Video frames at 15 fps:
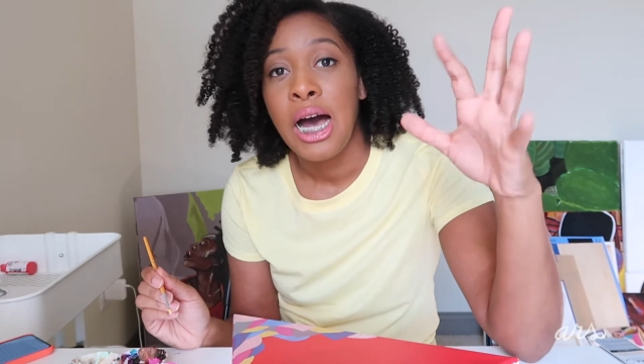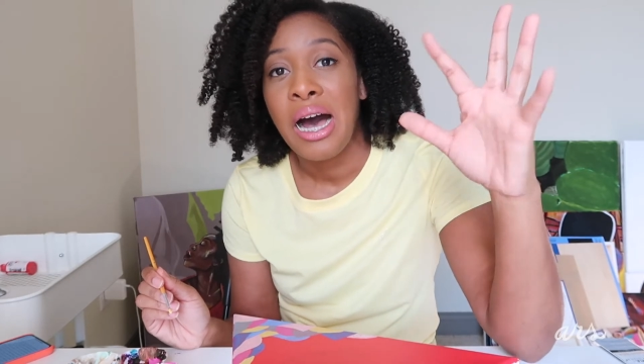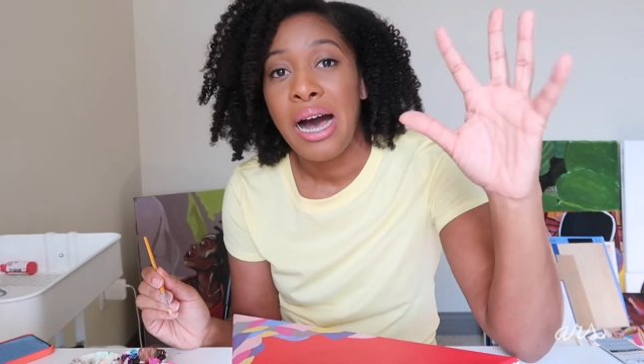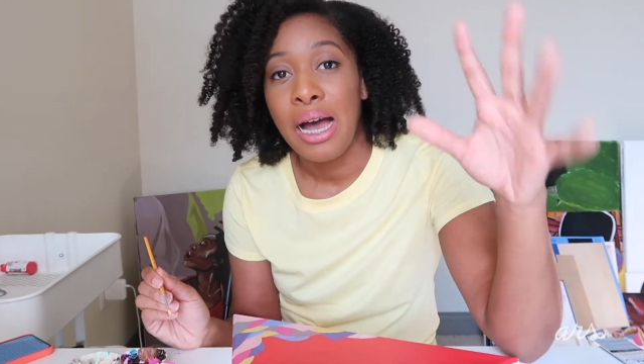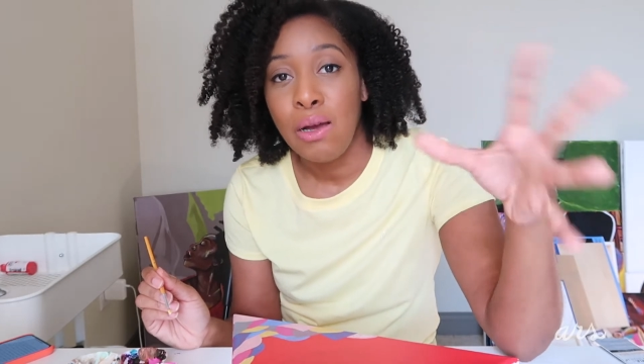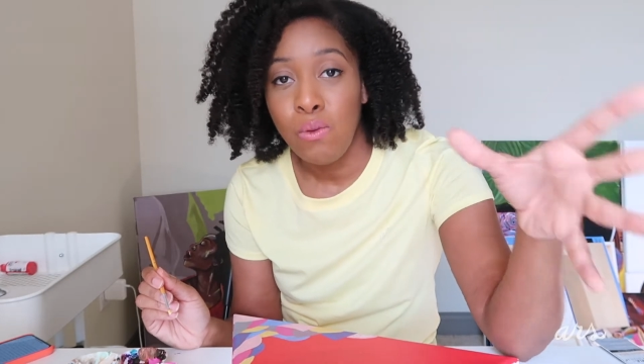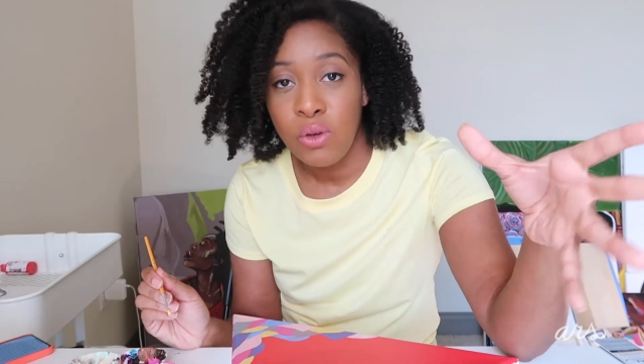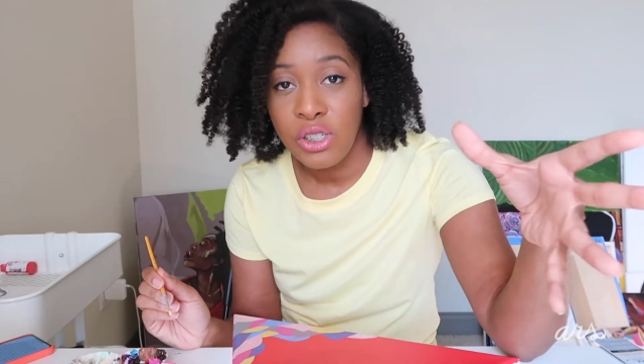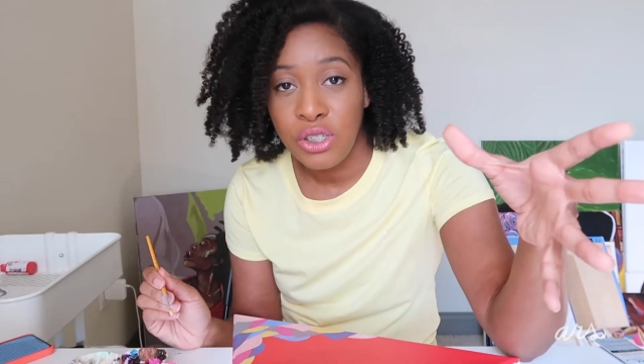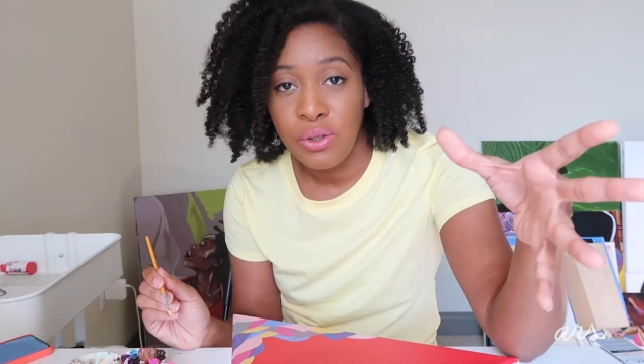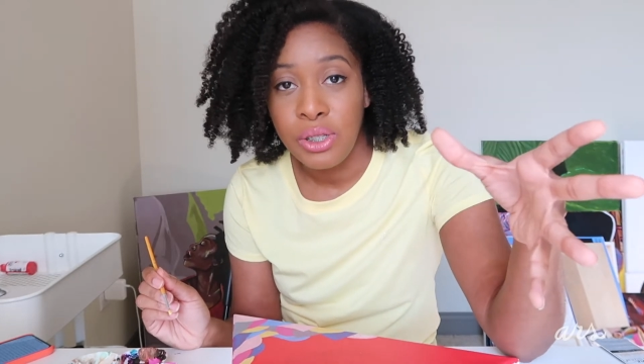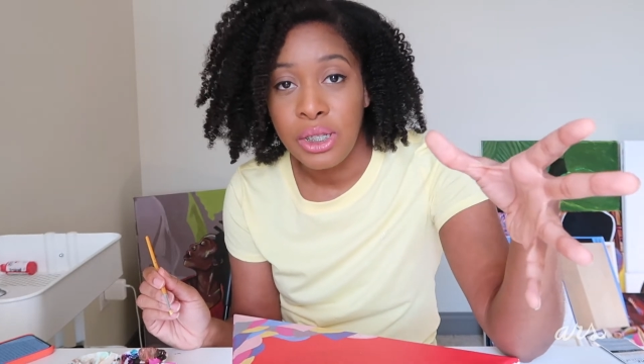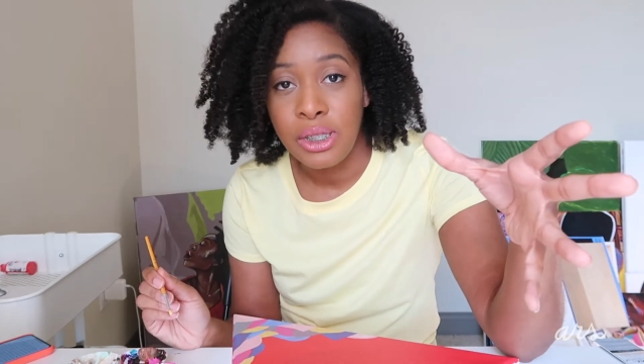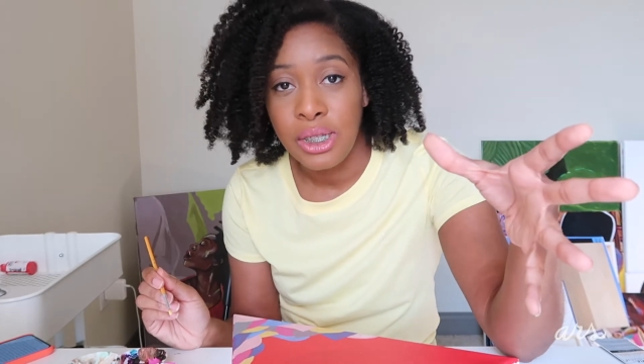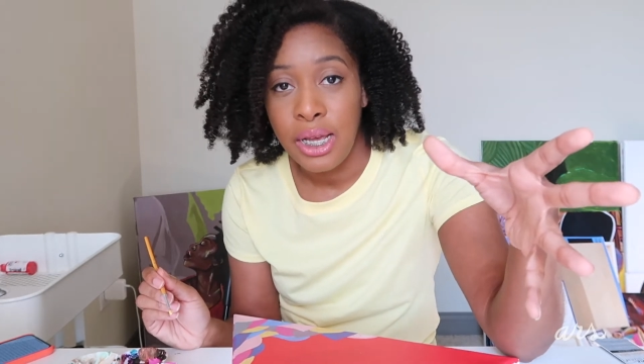I want you
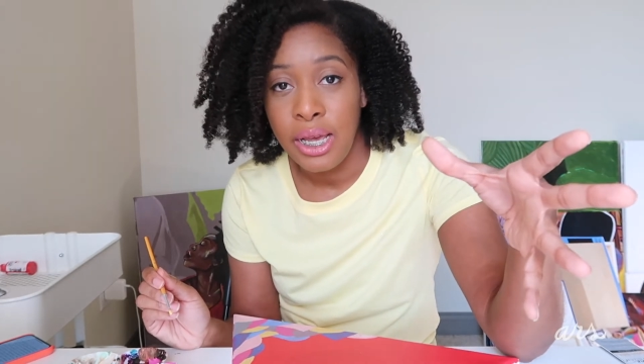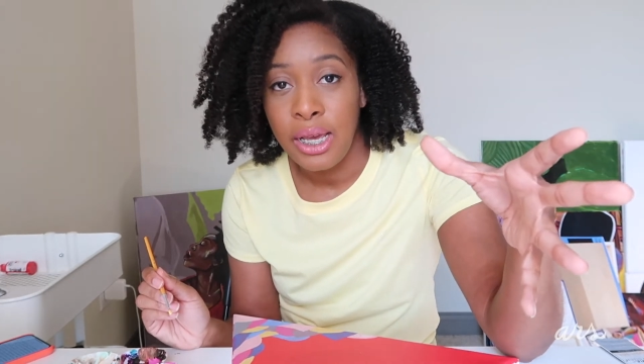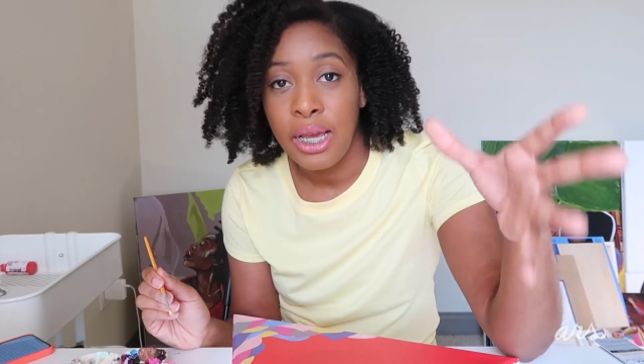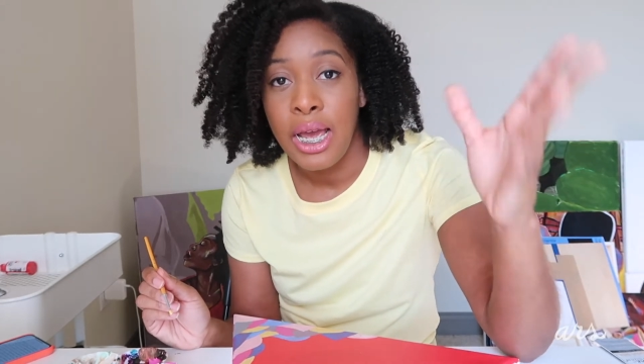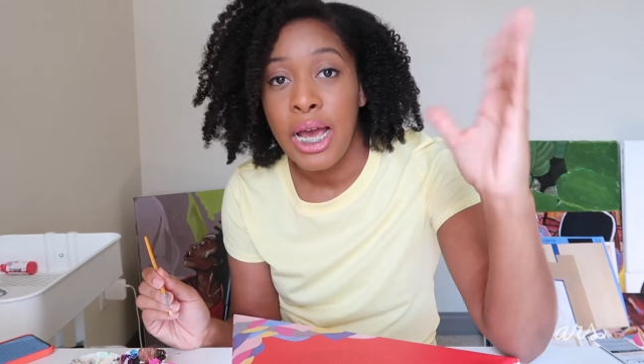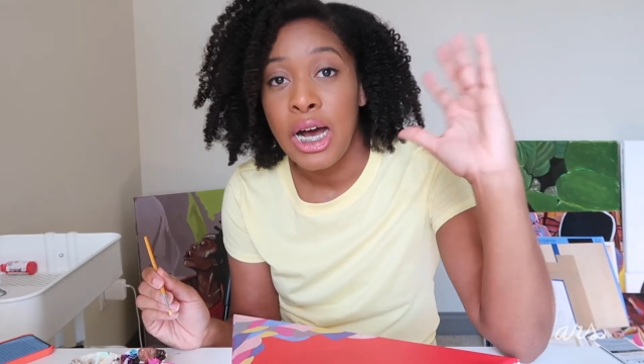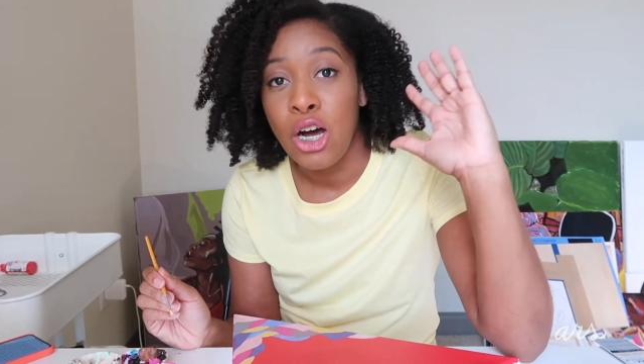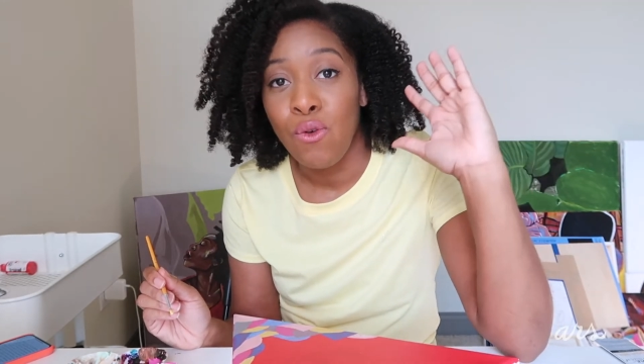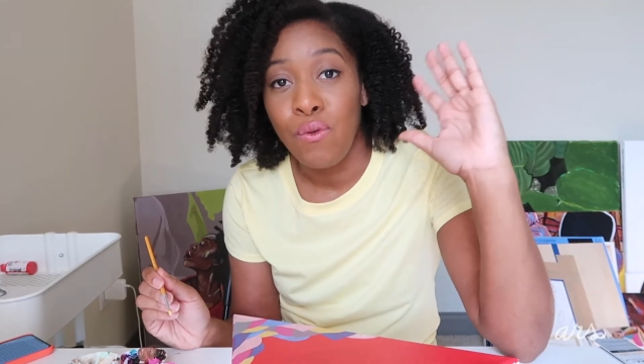to take a